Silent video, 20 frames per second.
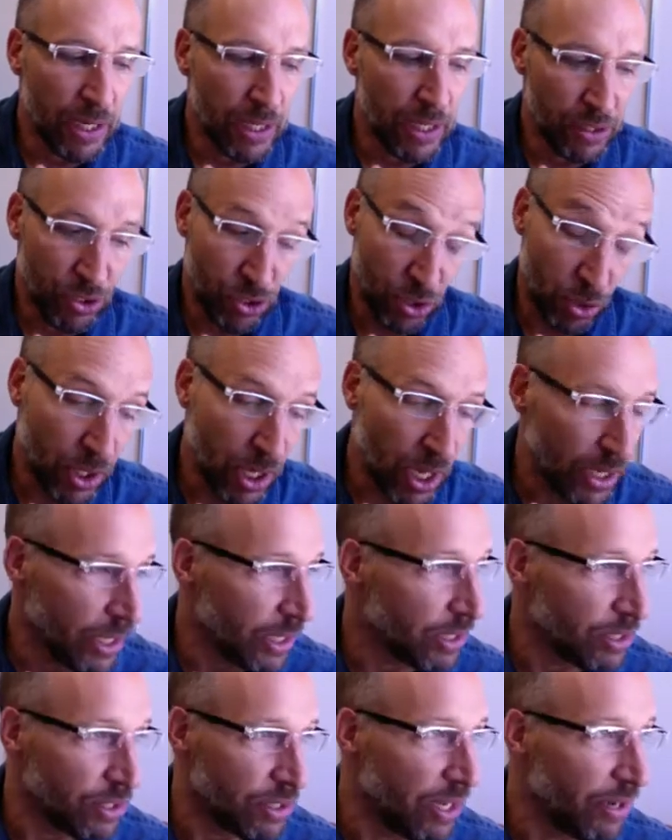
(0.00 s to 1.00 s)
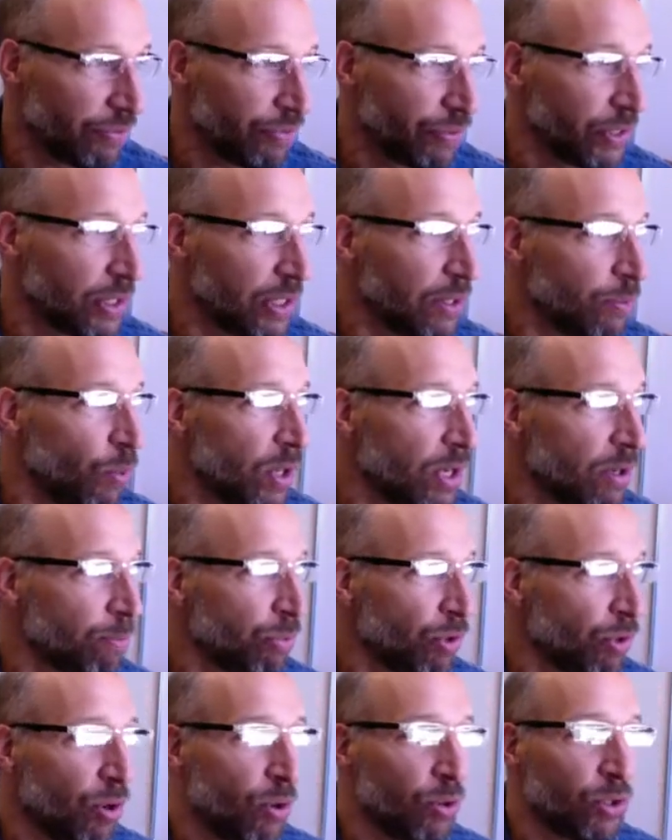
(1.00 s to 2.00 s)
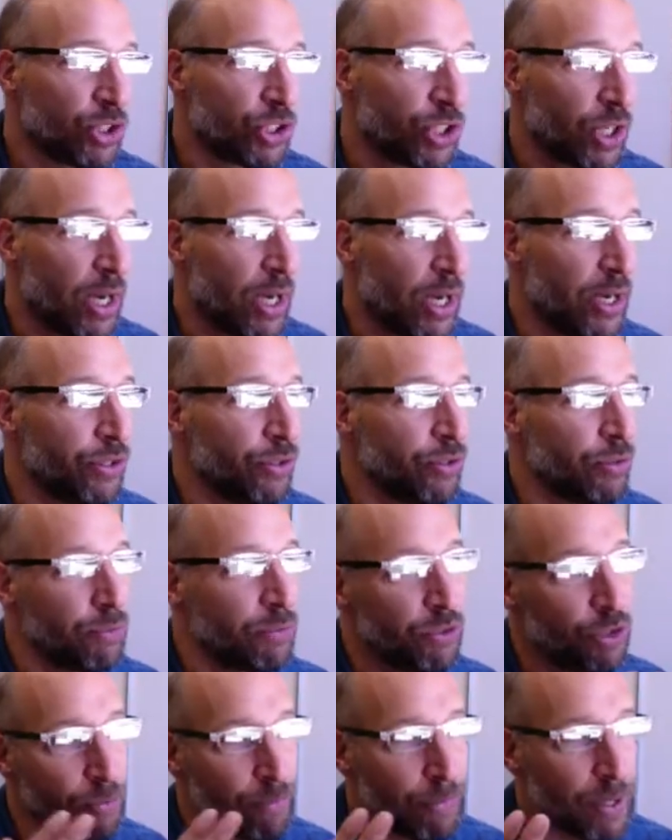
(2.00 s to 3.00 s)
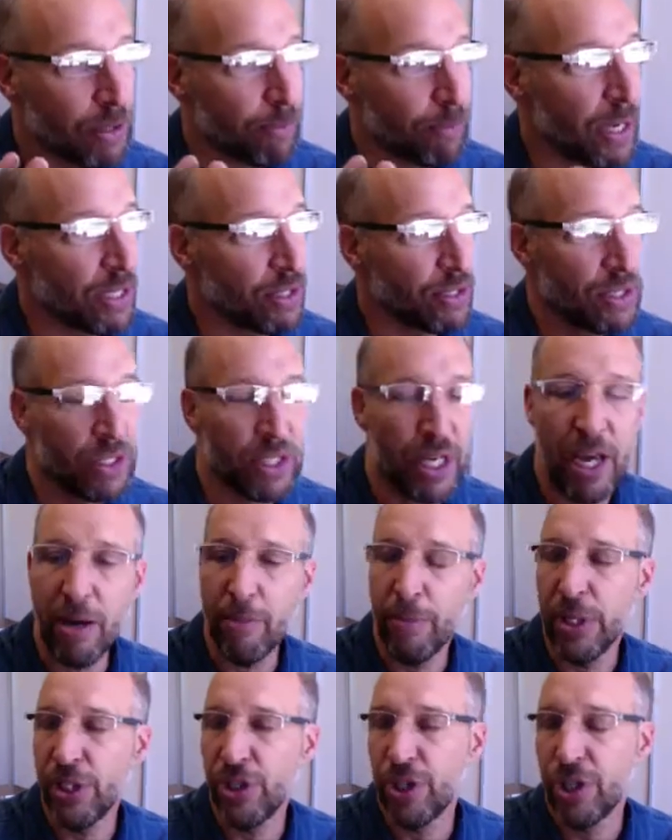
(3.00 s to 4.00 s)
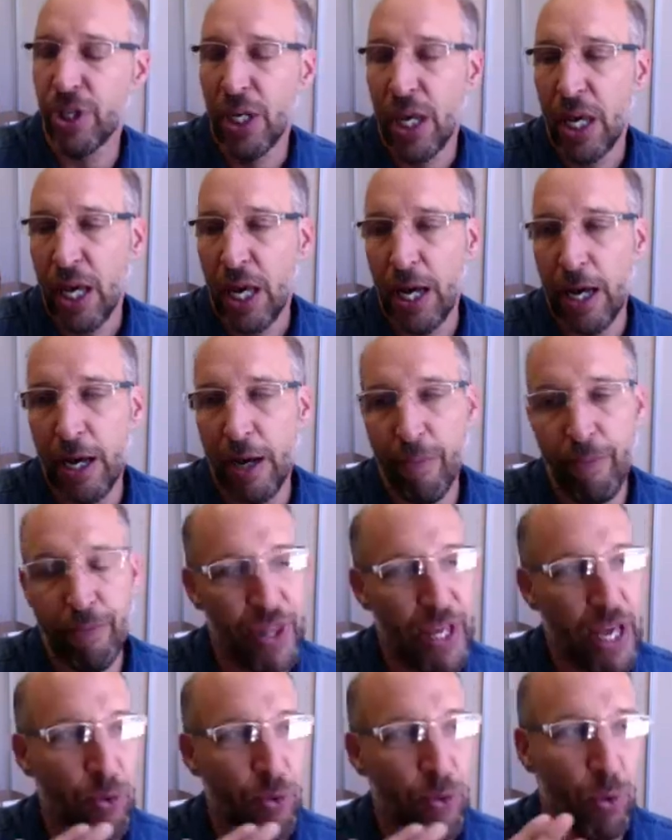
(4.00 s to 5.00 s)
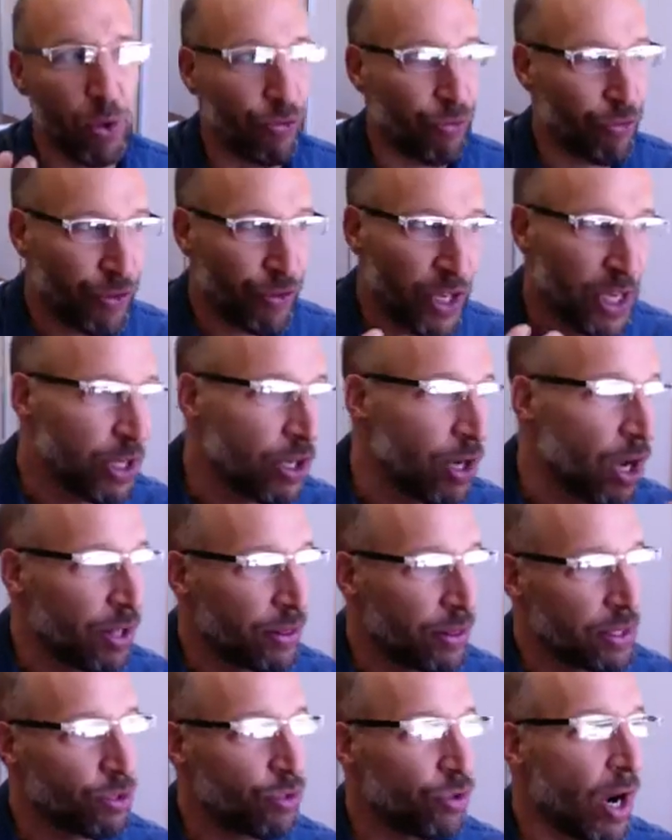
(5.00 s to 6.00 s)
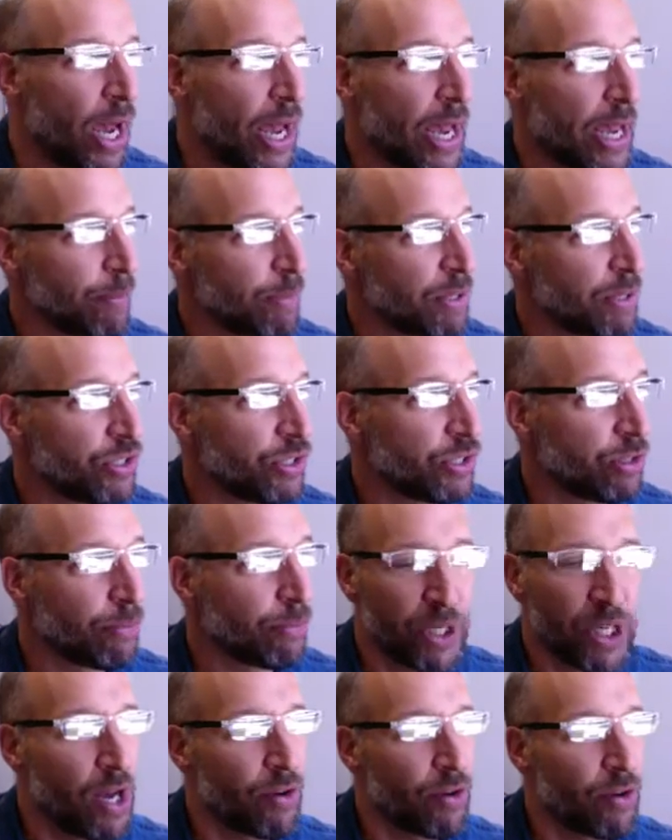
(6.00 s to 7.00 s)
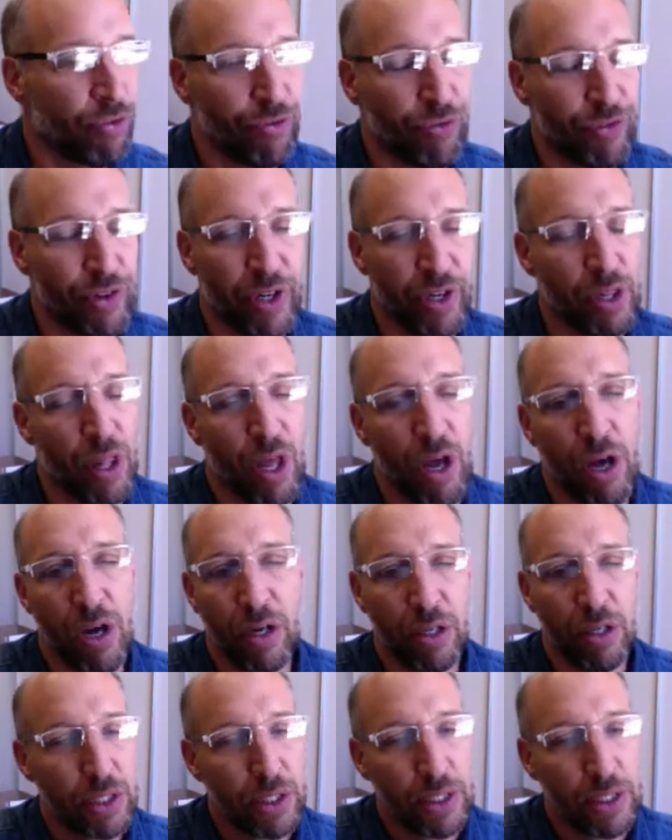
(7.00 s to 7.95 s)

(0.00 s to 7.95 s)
So cutting is definitely one approach. You'll minimize the damage. They will feed on the drying material, but not for very long.